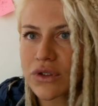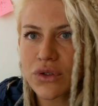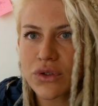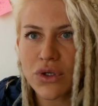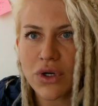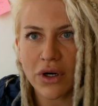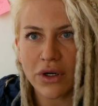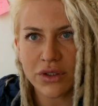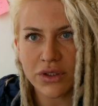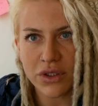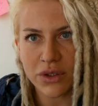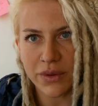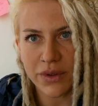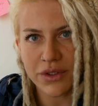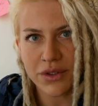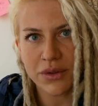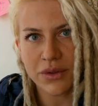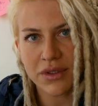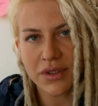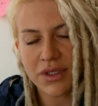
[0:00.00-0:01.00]
Do talk to your
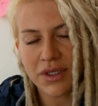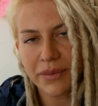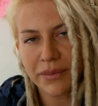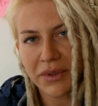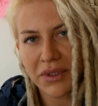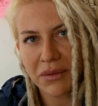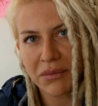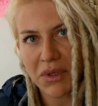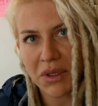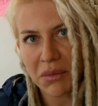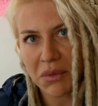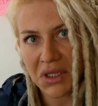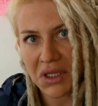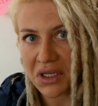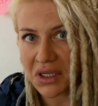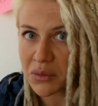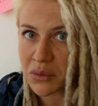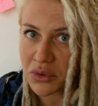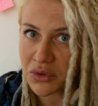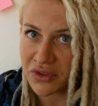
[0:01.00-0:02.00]
insurance company. Maybe
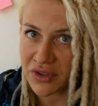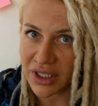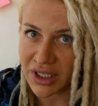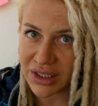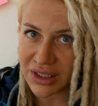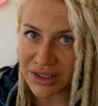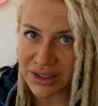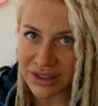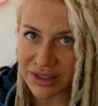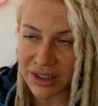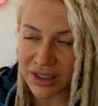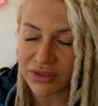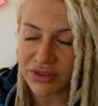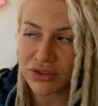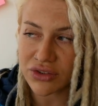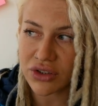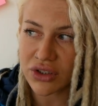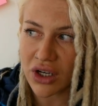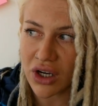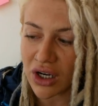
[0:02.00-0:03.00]
they can provide it.
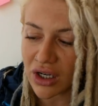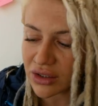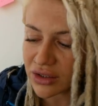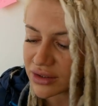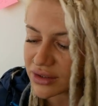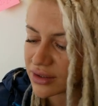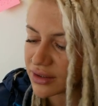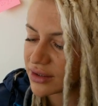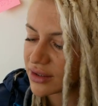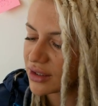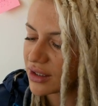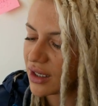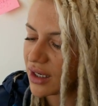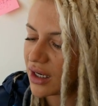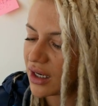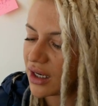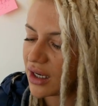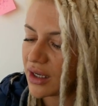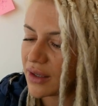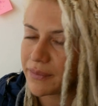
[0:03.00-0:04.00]
If not,
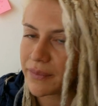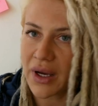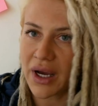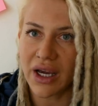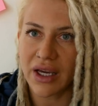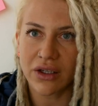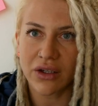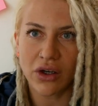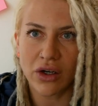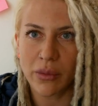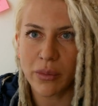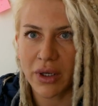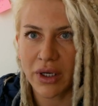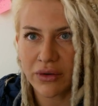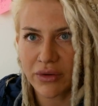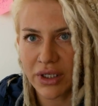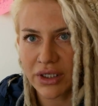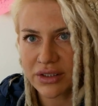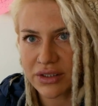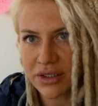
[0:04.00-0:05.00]
I got
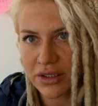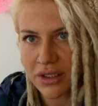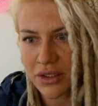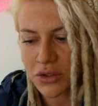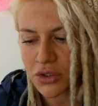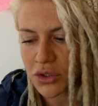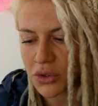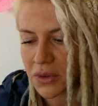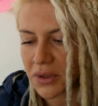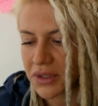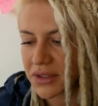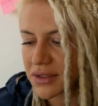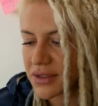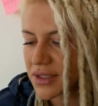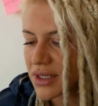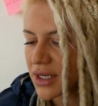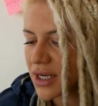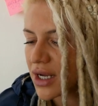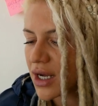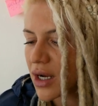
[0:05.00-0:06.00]
my racing
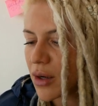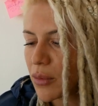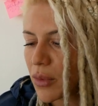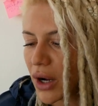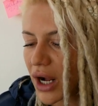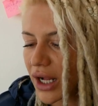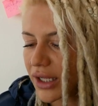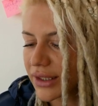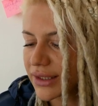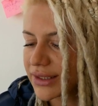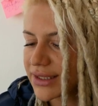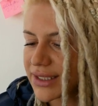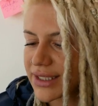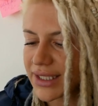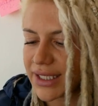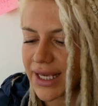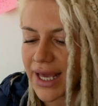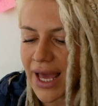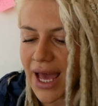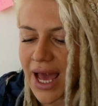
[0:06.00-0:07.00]
insurance
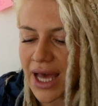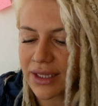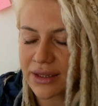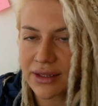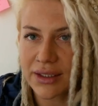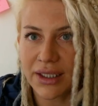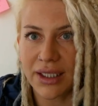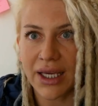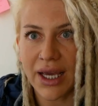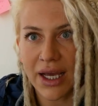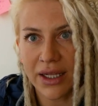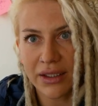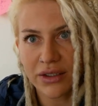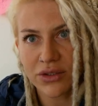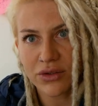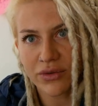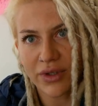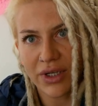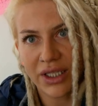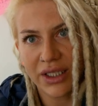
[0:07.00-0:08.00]
policy at the
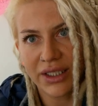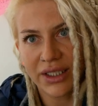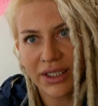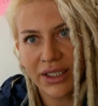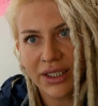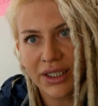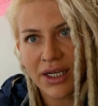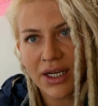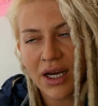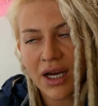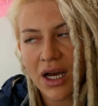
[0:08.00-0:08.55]
Hellas Rally